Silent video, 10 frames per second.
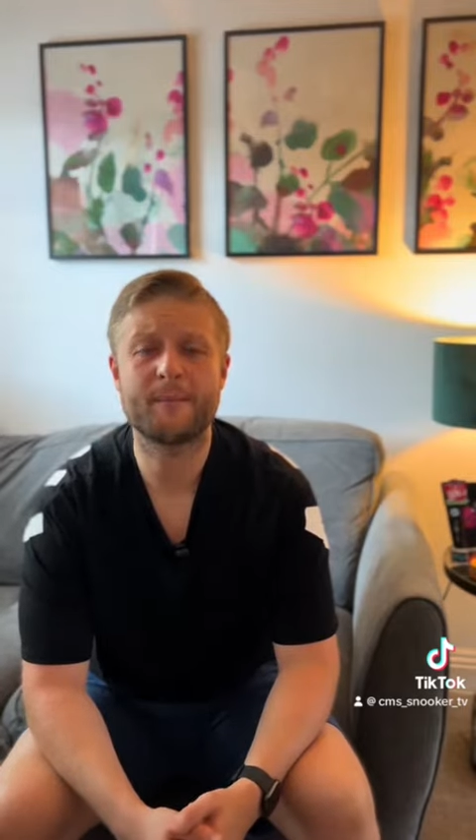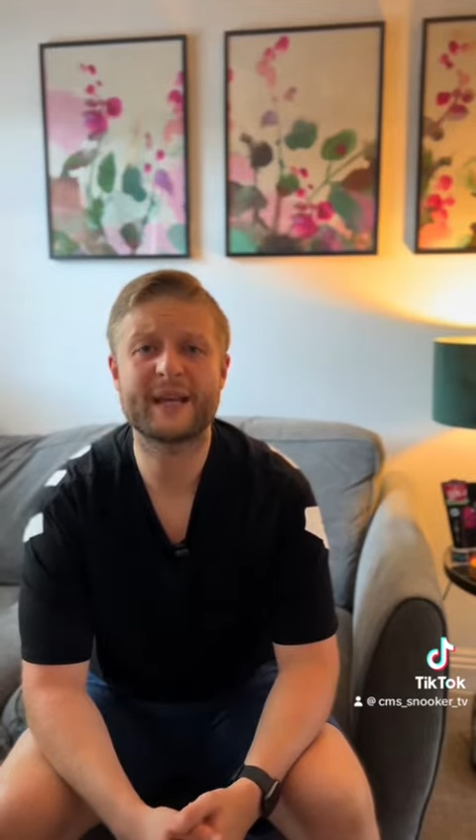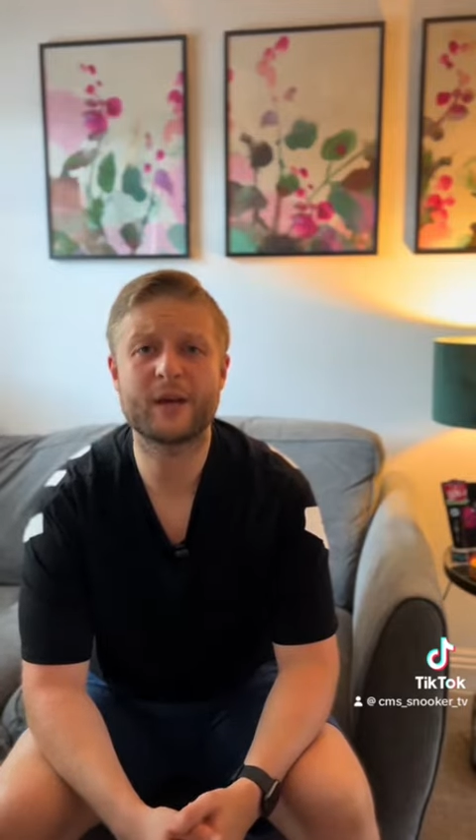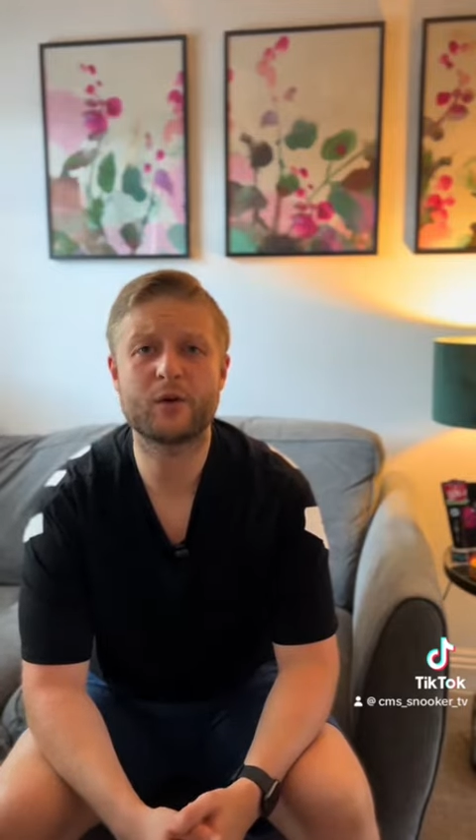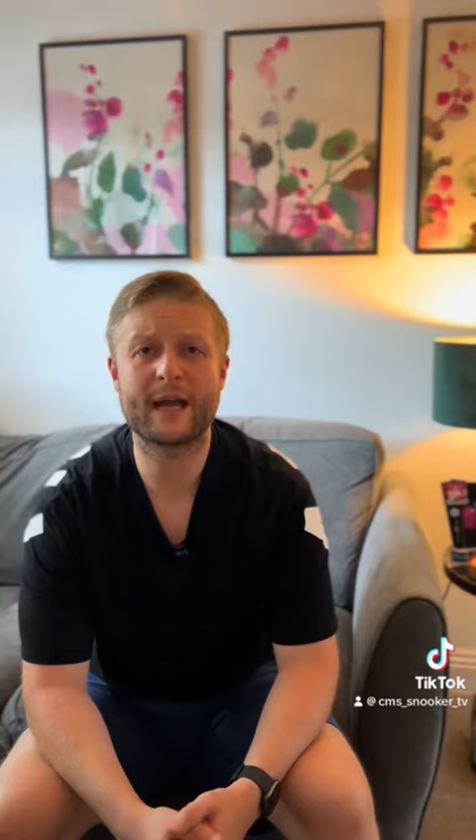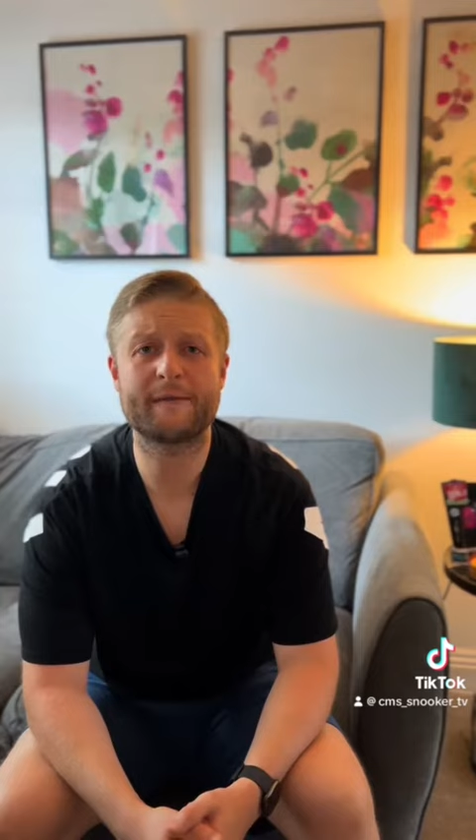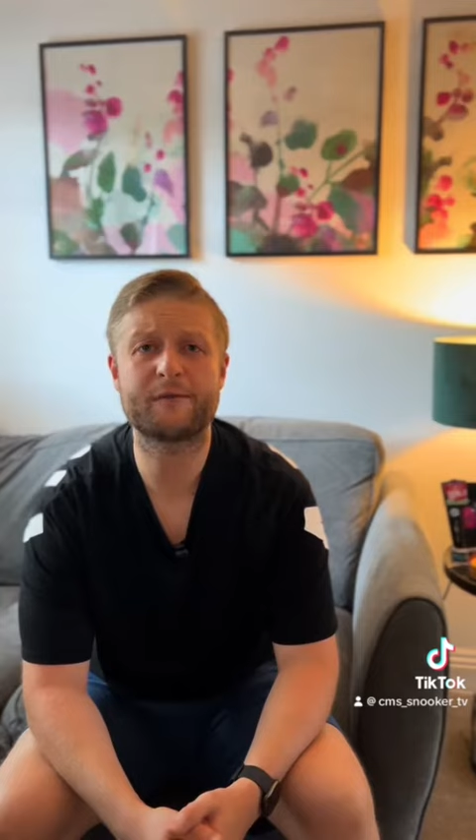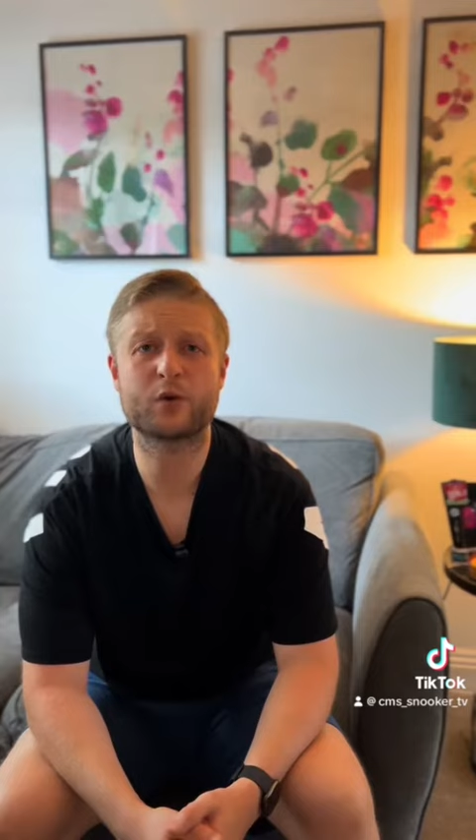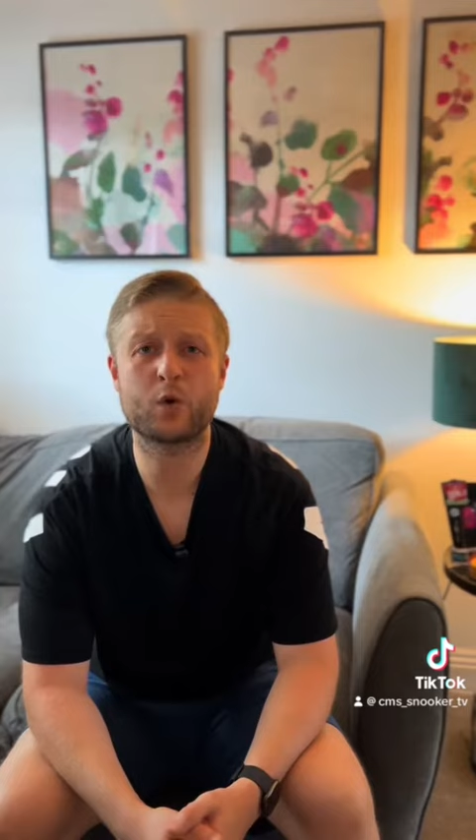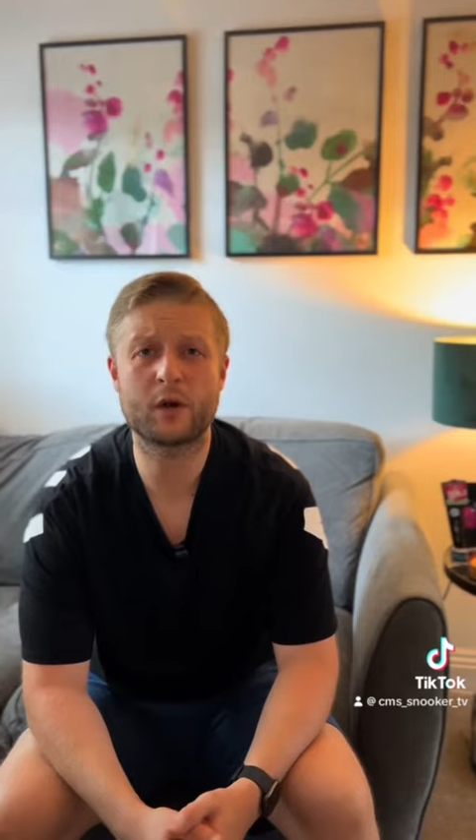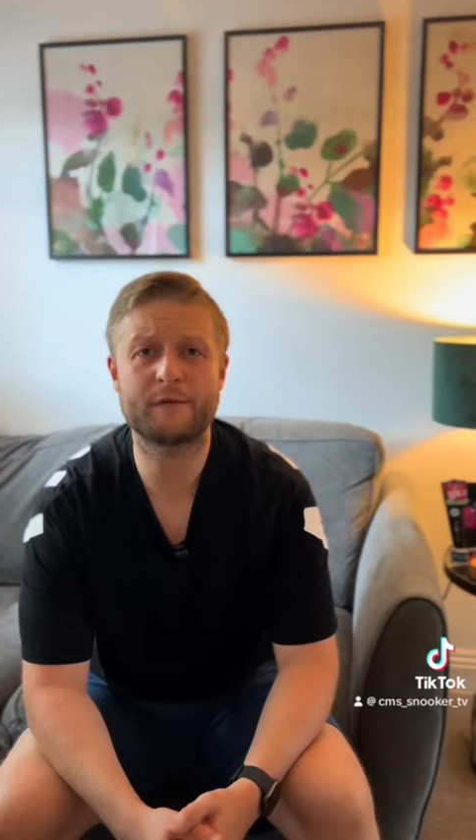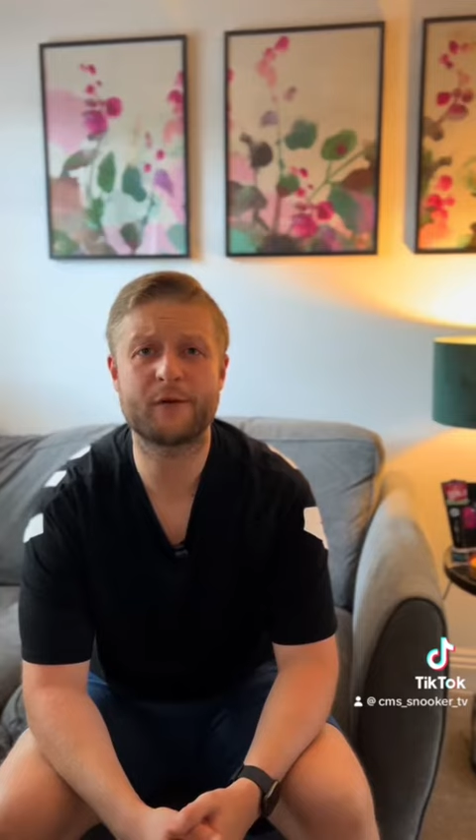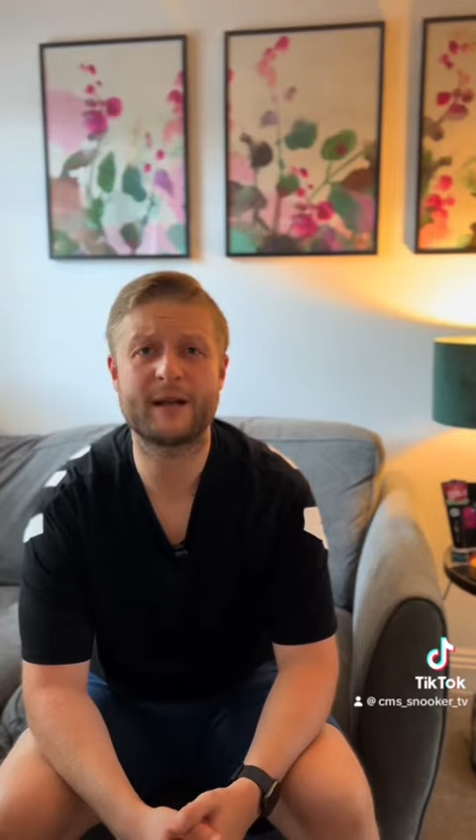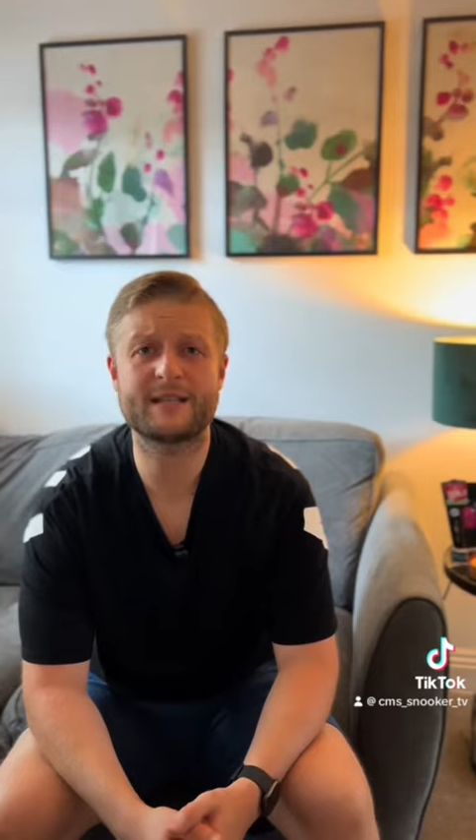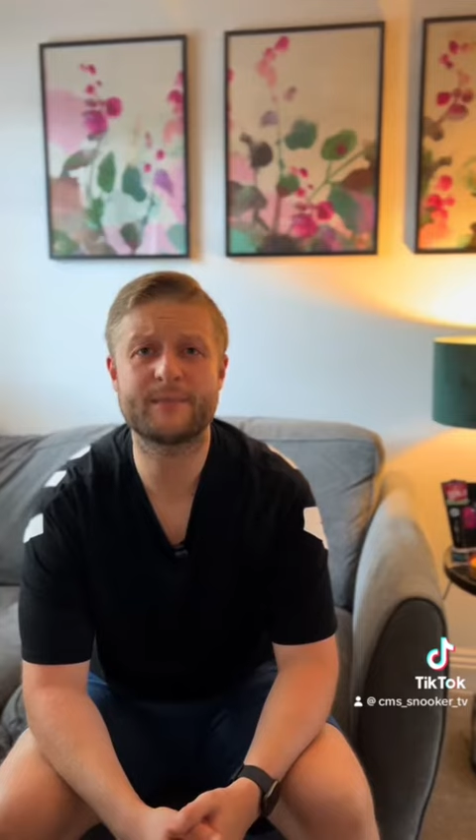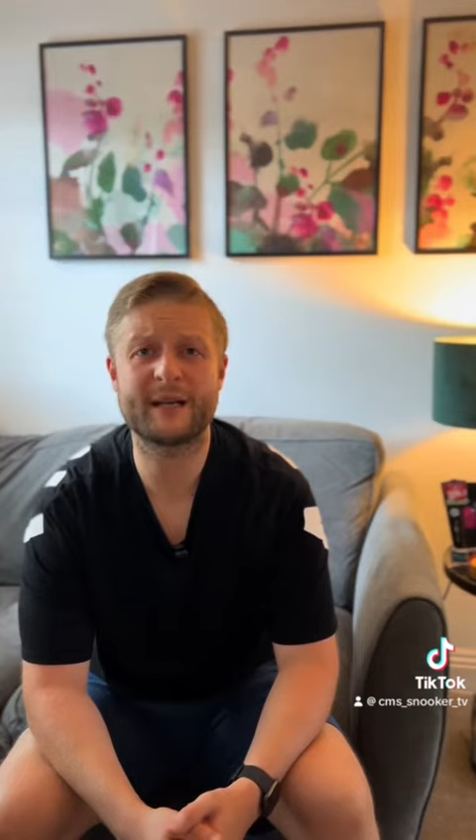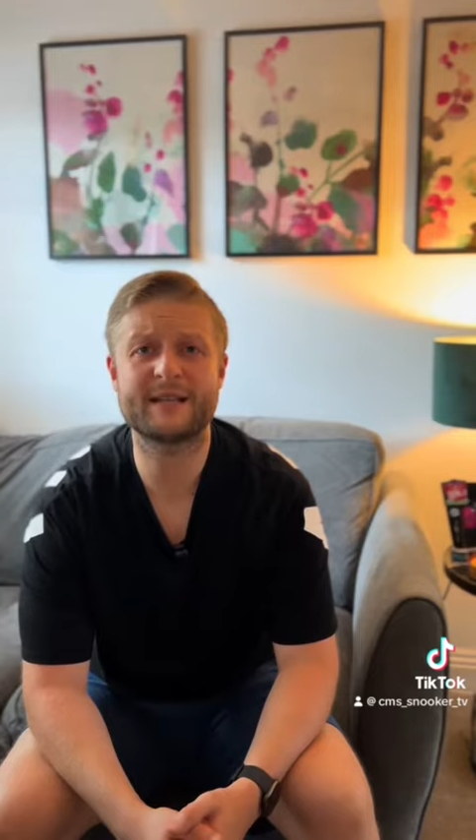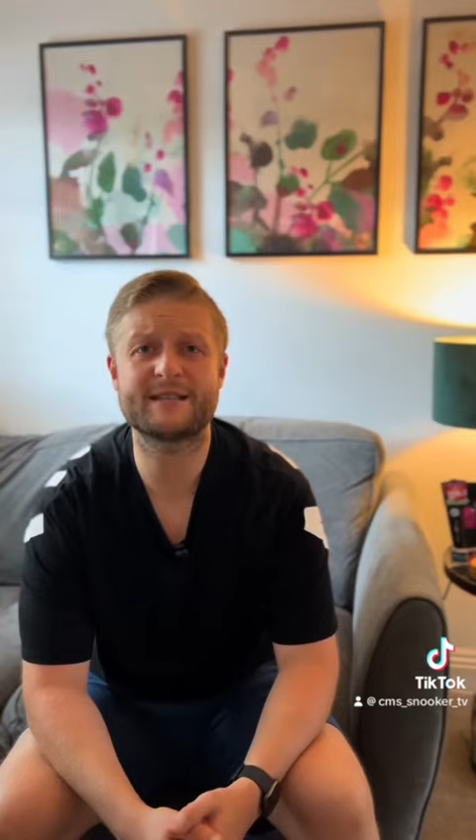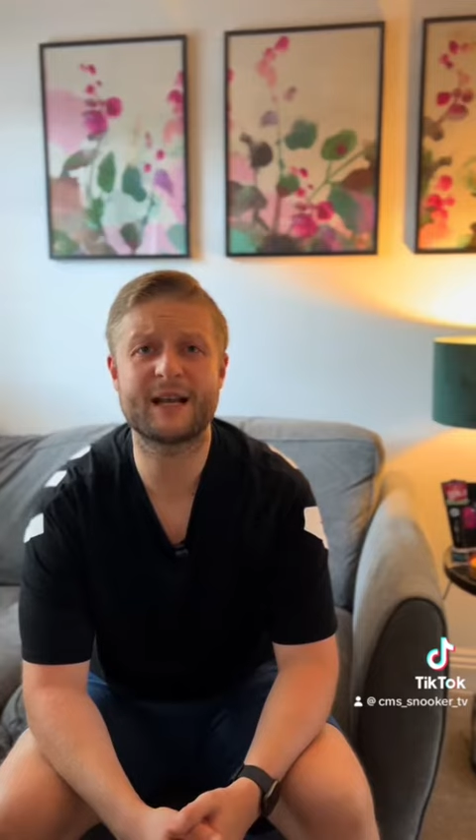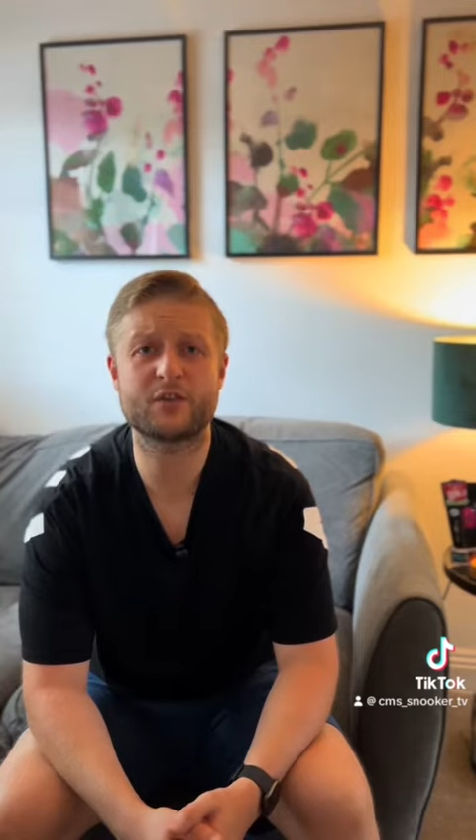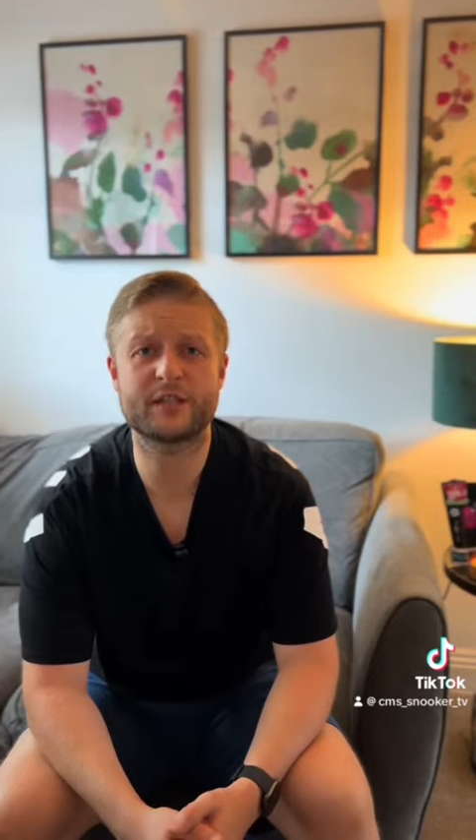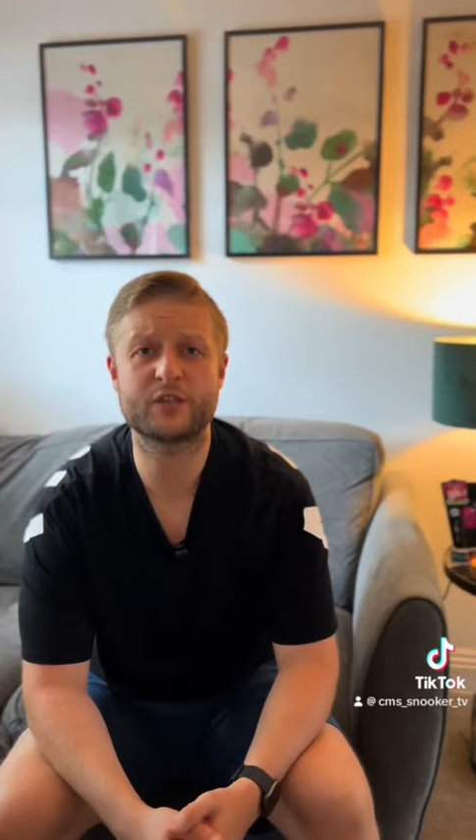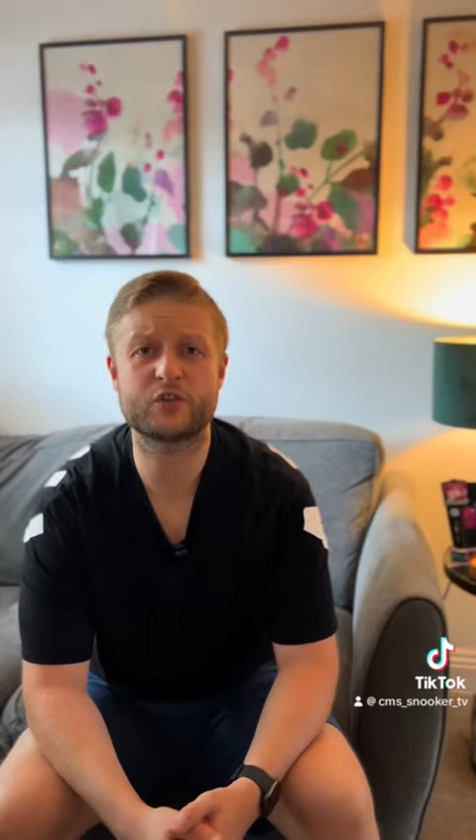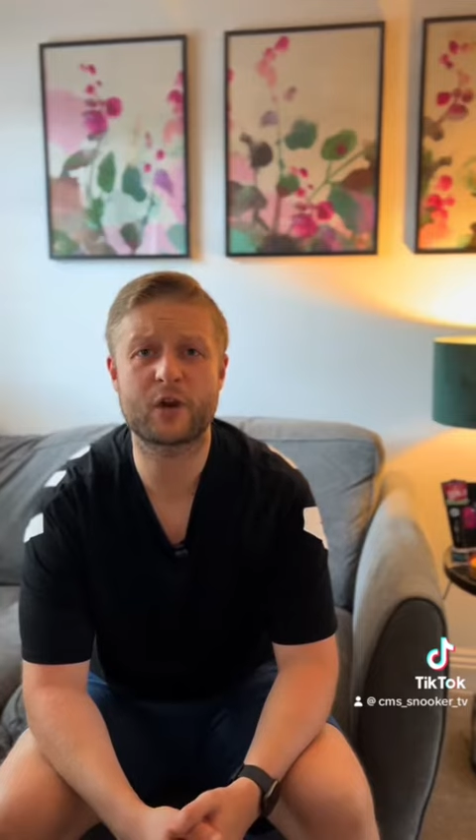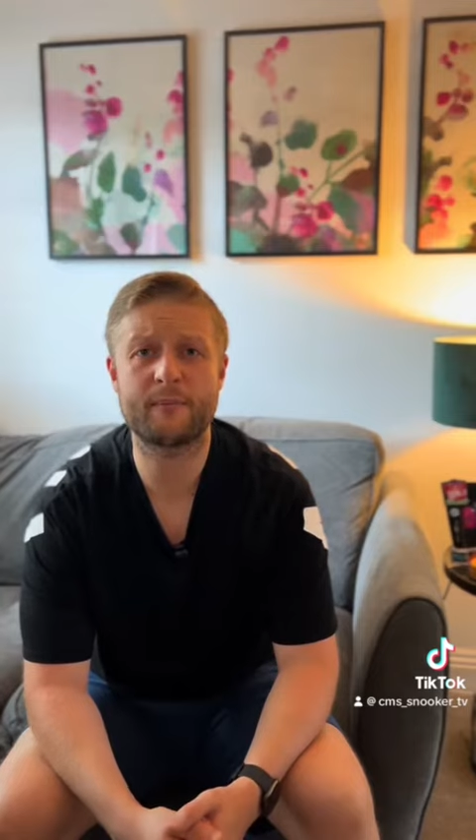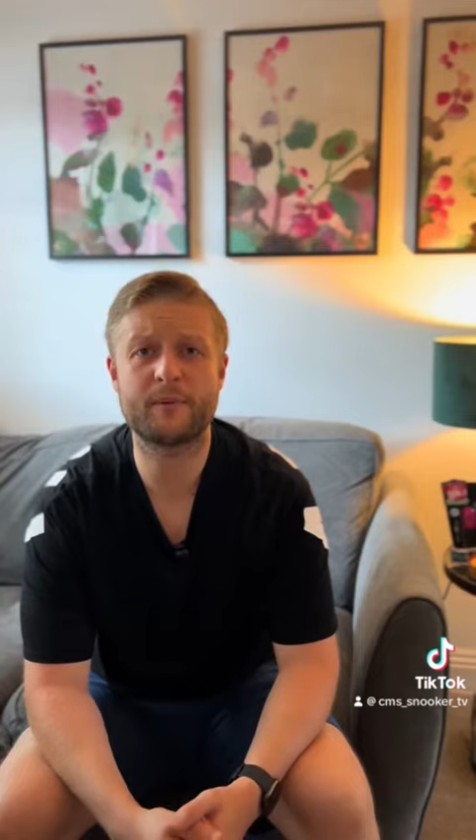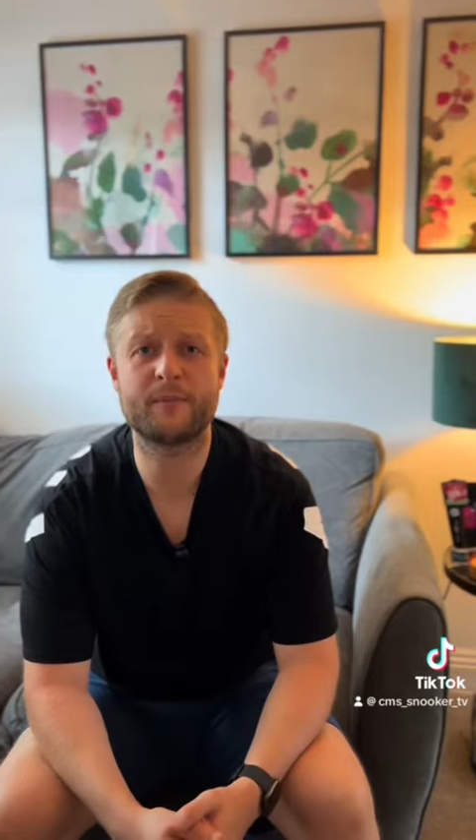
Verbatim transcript: McGill came through qualifying to beat Nazowski and Trump